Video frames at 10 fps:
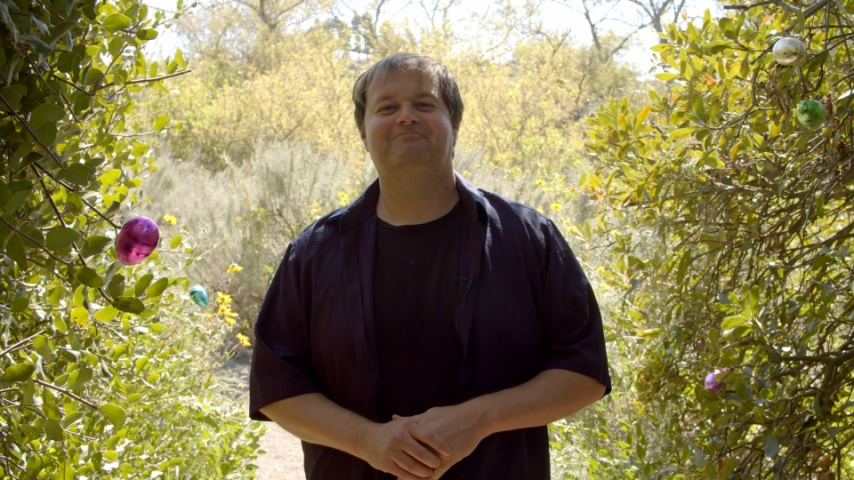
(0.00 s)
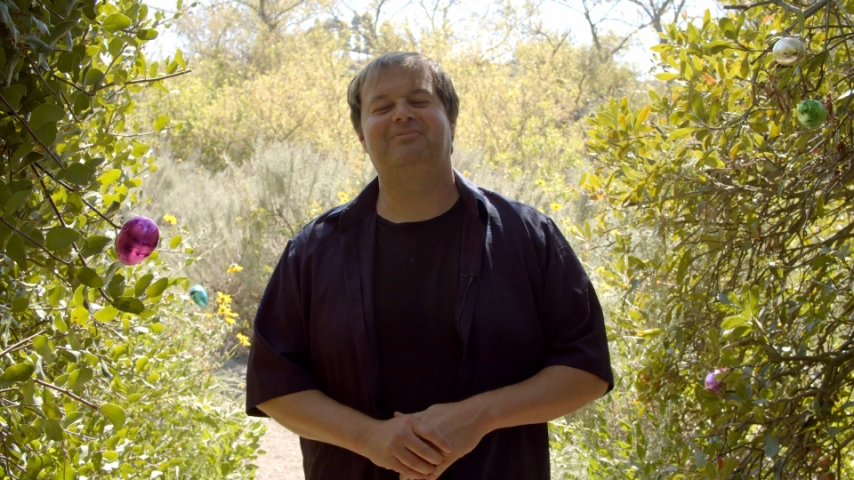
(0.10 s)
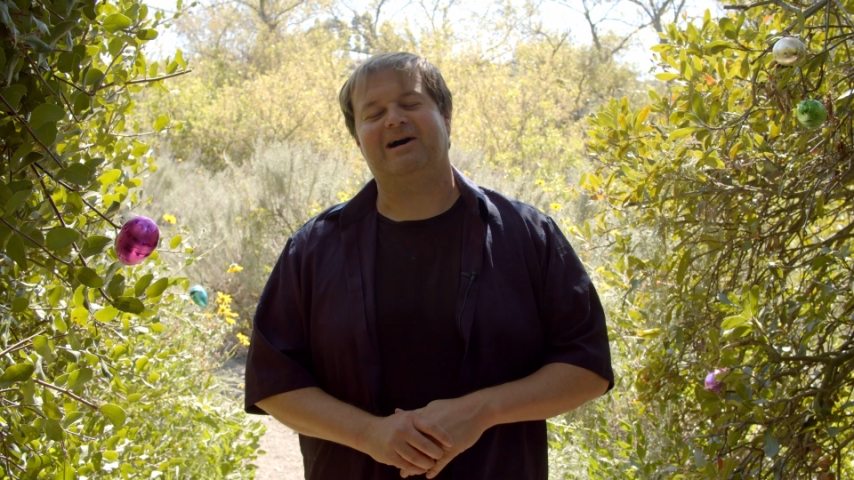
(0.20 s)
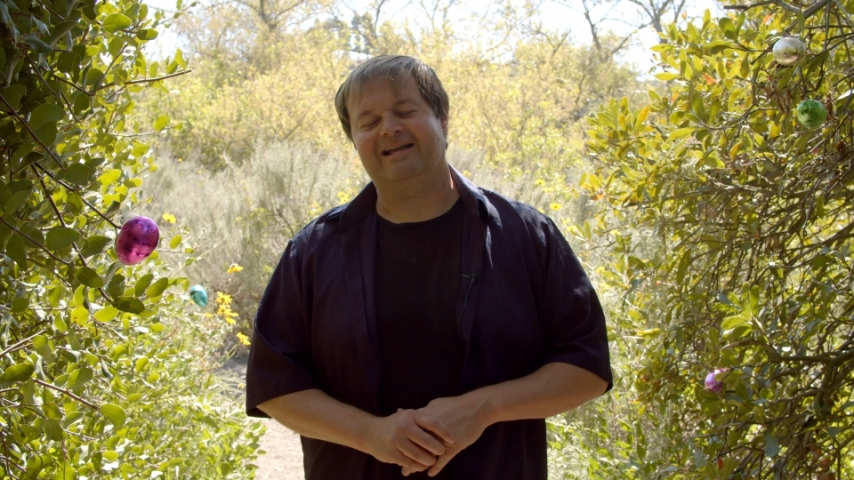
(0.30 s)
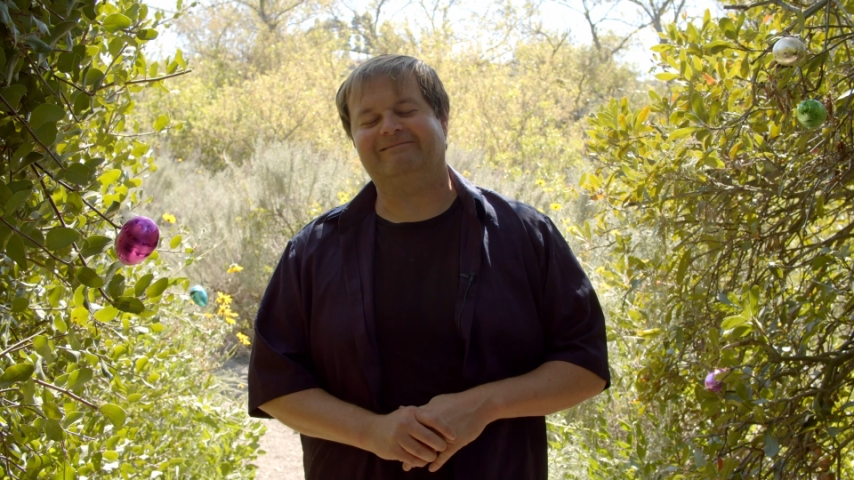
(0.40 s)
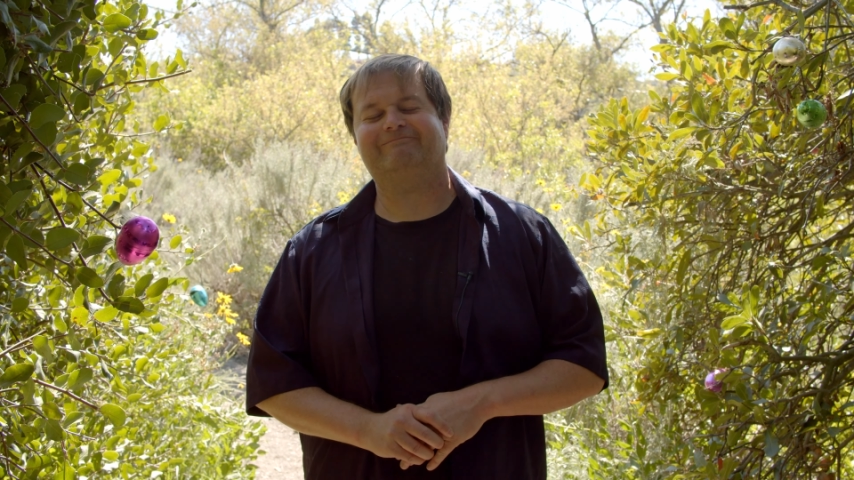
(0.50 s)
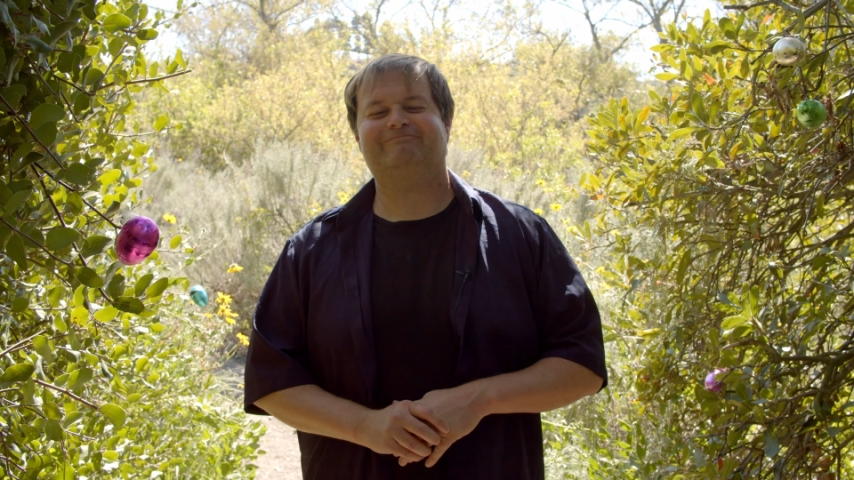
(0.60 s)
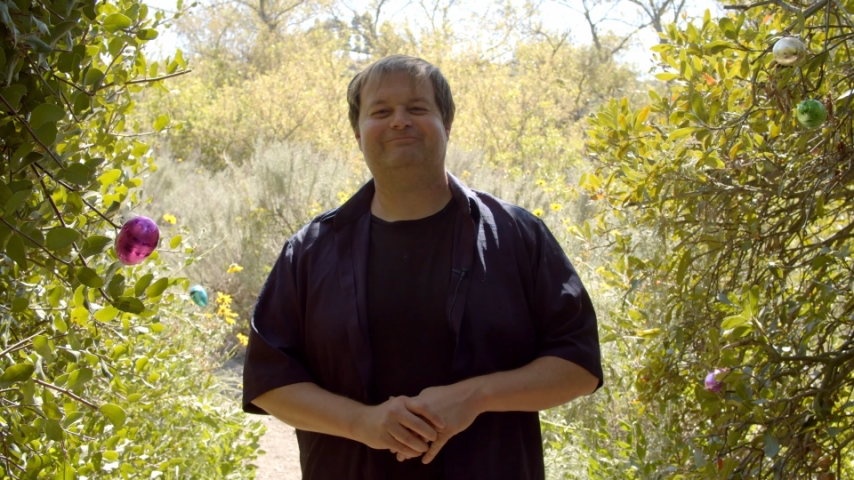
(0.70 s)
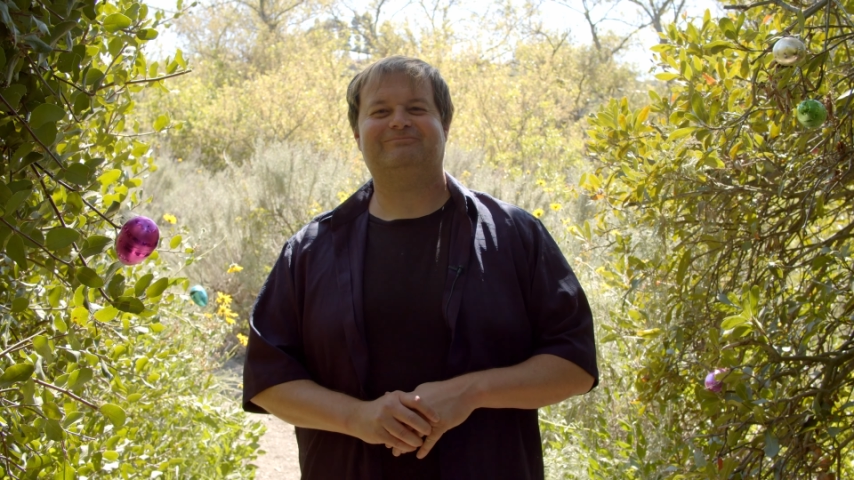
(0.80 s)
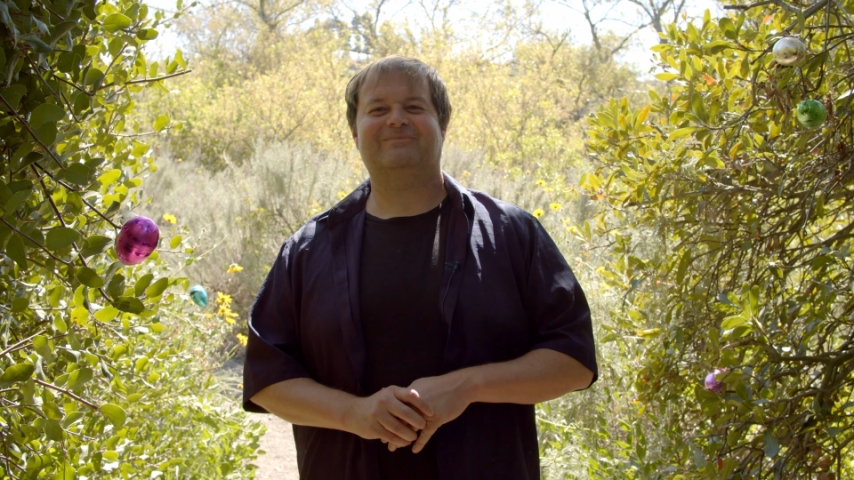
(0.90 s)
But
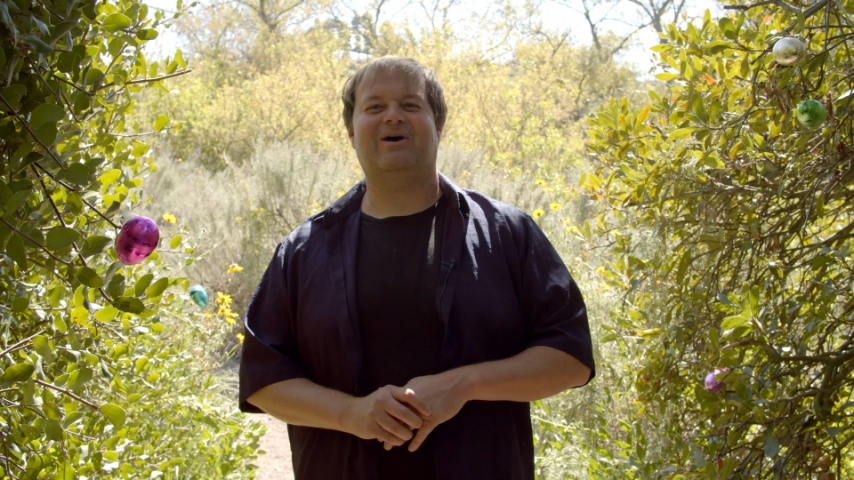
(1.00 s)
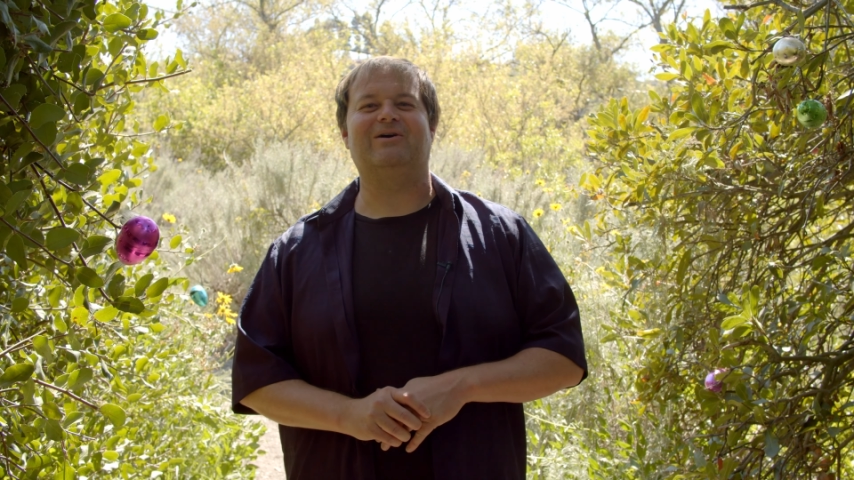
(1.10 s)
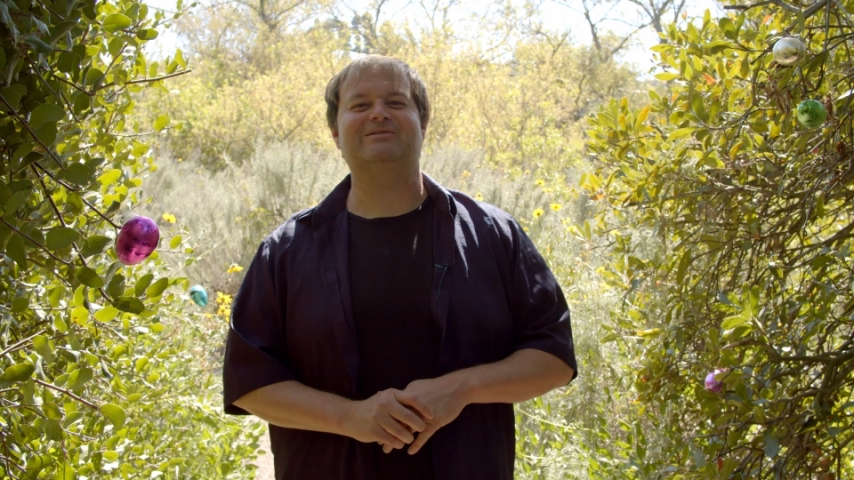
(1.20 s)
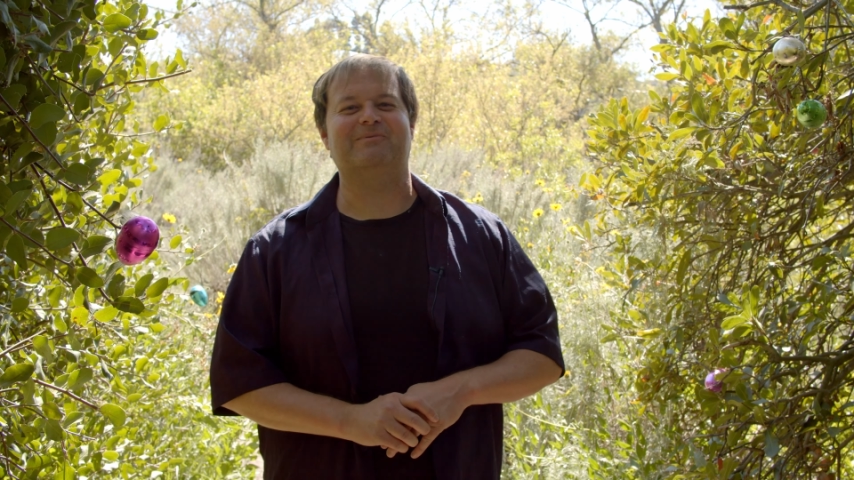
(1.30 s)
all's